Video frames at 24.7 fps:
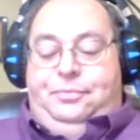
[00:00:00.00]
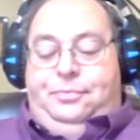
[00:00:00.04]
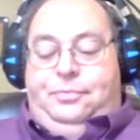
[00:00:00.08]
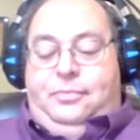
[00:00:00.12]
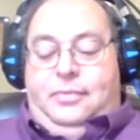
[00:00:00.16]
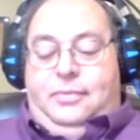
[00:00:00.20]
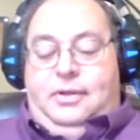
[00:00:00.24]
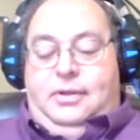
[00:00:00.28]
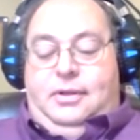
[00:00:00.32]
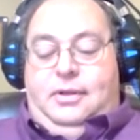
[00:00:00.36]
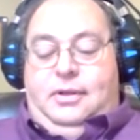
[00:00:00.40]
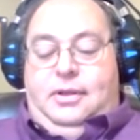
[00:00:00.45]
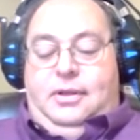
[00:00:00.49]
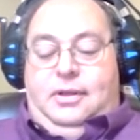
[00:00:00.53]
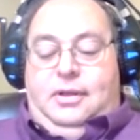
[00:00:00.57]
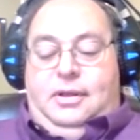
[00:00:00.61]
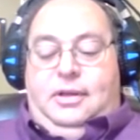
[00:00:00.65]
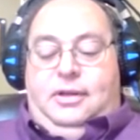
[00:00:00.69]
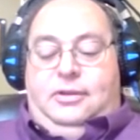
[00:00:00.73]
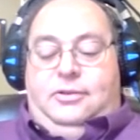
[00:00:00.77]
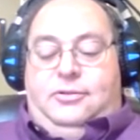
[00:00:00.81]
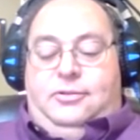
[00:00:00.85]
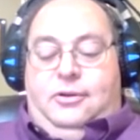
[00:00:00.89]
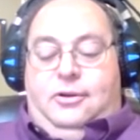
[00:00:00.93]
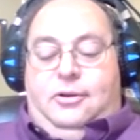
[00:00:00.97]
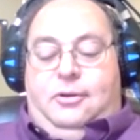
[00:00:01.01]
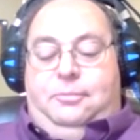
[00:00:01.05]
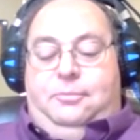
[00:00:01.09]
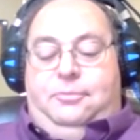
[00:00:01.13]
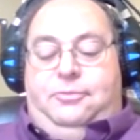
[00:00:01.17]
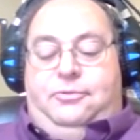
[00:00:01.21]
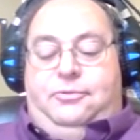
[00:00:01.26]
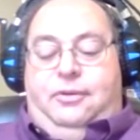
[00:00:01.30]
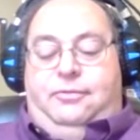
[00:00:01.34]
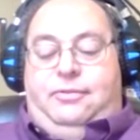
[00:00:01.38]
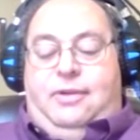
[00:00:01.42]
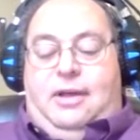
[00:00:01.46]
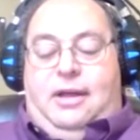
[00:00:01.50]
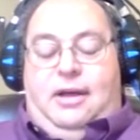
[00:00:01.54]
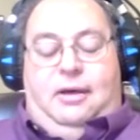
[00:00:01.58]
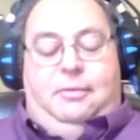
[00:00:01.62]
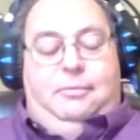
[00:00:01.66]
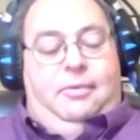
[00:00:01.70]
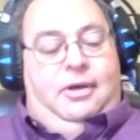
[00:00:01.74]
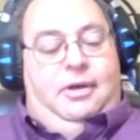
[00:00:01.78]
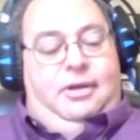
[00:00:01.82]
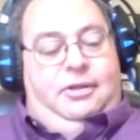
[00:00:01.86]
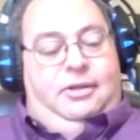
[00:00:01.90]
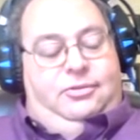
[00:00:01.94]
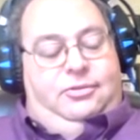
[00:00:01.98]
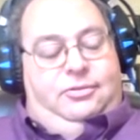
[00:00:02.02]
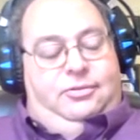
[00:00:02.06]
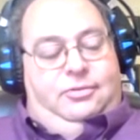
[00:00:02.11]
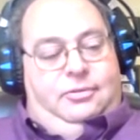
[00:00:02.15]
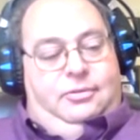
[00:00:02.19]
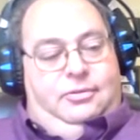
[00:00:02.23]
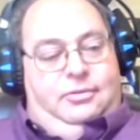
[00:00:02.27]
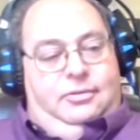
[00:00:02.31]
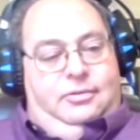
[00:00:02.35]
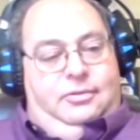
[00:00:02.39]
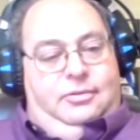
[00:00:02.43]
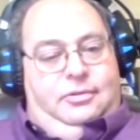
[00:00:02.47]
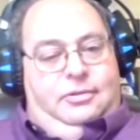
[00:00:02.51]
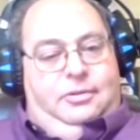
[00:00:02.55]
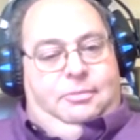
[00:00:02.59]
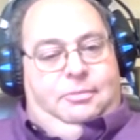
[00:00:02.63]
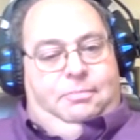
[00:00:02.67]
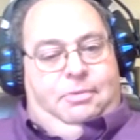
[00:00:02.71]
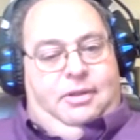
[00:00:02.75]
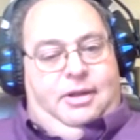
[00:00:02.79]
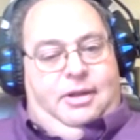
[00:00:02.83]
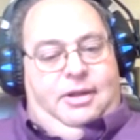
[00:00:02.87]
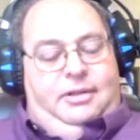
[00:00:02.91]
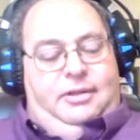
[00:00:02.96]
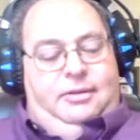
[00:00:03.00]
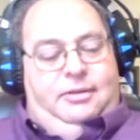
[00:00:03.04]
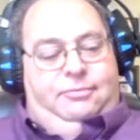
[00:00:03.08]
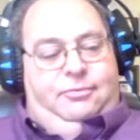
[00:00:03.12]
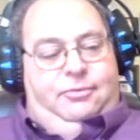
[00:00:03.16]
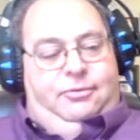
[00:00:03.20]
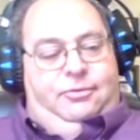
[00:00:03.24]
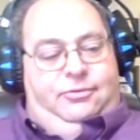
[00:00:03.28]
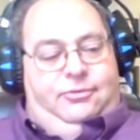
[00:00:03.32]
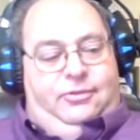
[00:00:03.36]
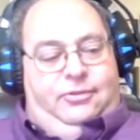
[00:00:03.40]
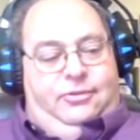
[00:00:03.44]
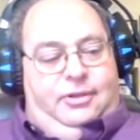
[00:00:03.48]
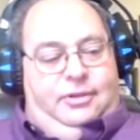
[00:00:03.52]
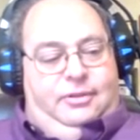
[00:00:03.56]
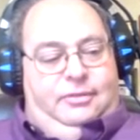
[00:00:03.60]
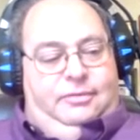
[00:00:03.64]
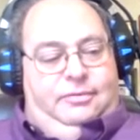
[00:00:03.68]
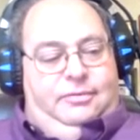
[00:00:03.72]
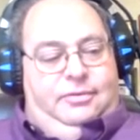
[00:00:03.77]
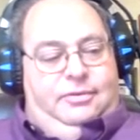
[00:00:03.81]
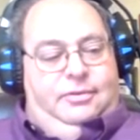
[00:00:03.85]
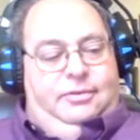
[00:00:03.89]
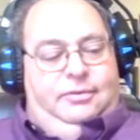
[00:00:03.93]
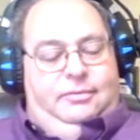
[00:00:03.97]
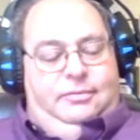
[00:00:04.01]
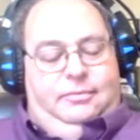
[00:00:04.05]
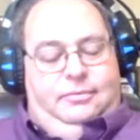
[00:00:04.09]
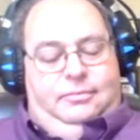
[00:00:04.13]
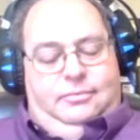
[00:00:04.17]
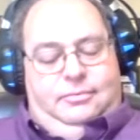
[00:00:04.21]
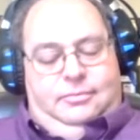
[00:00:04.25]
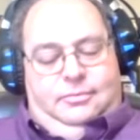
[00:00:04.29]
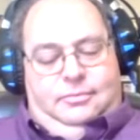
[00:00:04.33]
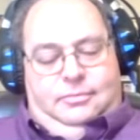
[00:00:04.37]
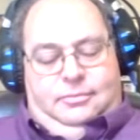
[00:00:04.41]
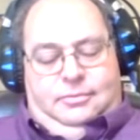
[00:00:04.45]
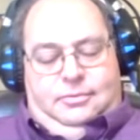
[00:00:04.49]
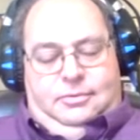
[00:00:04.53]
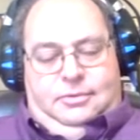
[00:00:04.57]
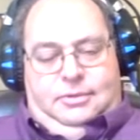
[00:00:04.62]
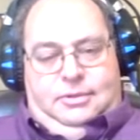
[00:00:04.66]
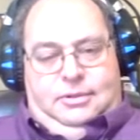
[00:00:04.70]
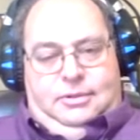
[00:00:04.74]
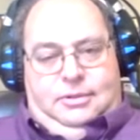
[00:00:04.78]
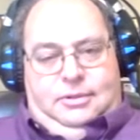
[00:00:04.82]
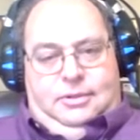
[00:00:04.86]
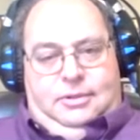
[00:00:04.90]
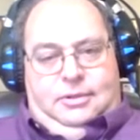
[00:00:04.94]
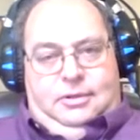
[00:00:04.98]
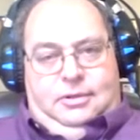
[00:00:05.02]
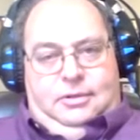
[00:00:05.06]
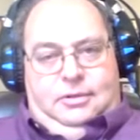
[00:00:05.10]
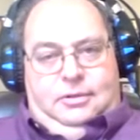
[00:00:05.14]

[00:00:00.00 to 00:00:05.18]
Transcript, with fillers: this 79 year old grandmother's labia were melted together?